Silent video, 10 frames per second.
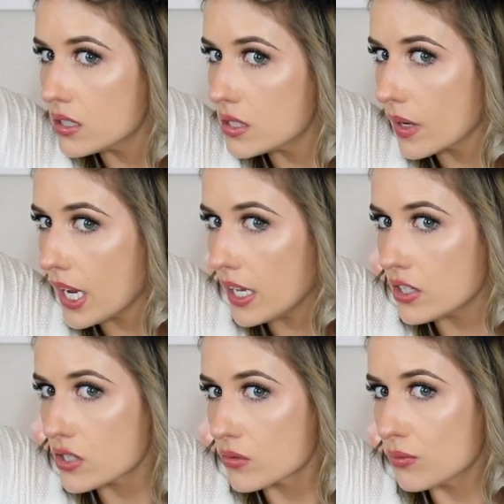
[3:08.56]
So again,
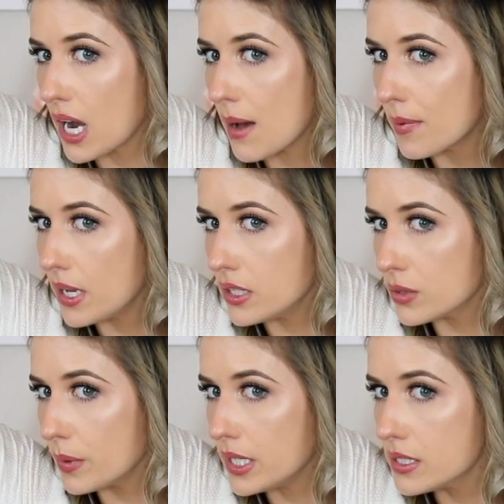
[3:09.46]
just wrap and
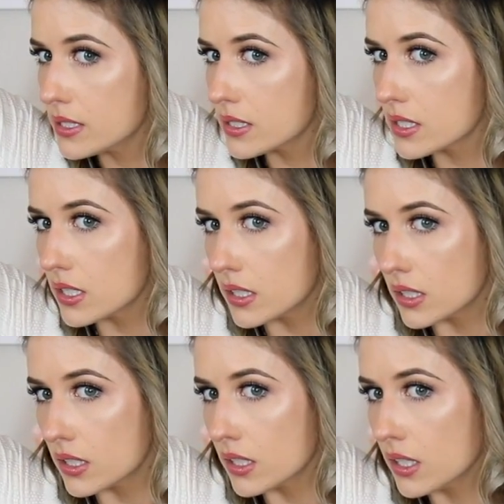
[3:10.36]
twist.
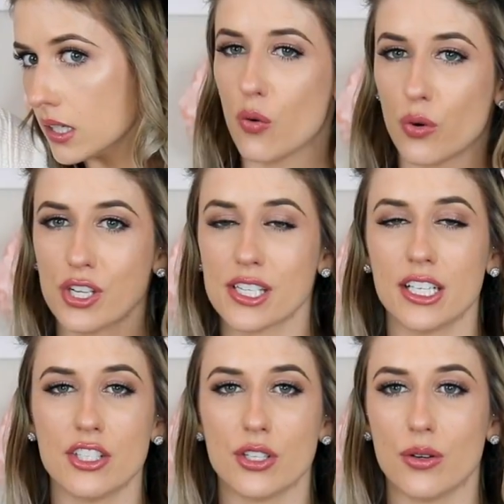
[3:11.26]
We're just
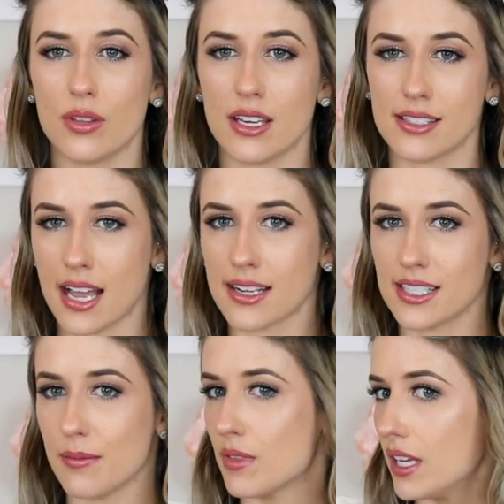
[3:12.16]
going to do the exact
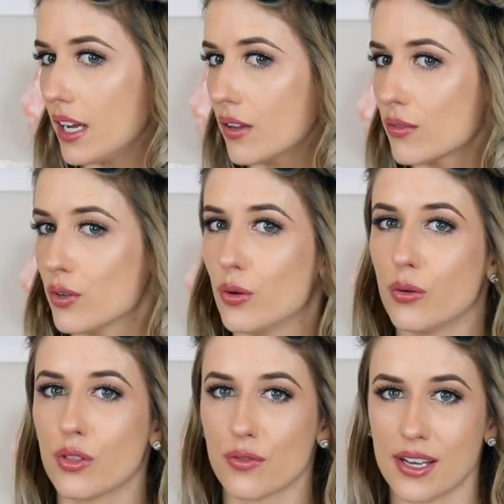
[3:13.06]
same thing
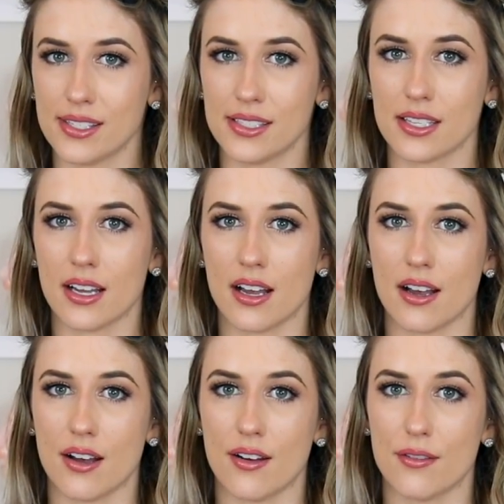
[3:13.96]
through the rest
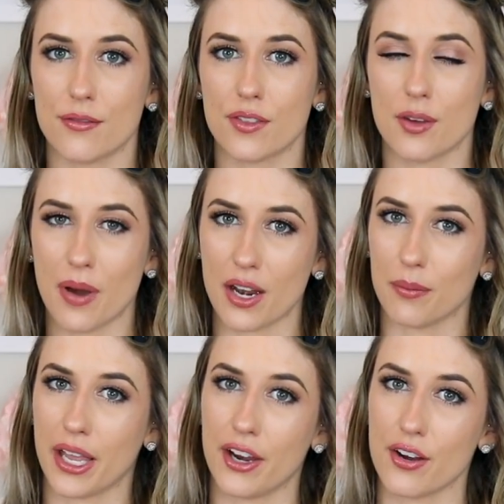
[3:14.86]
of the
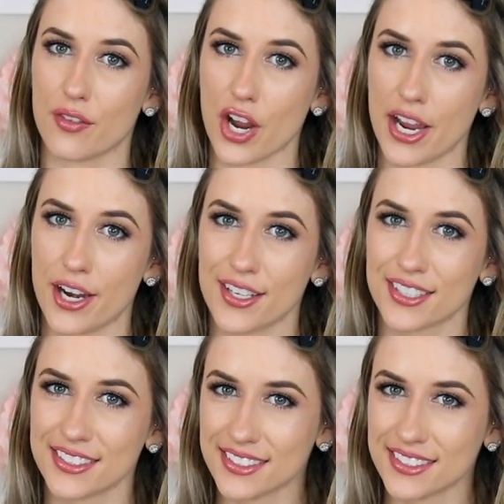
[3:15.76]
bottom layer of our hair.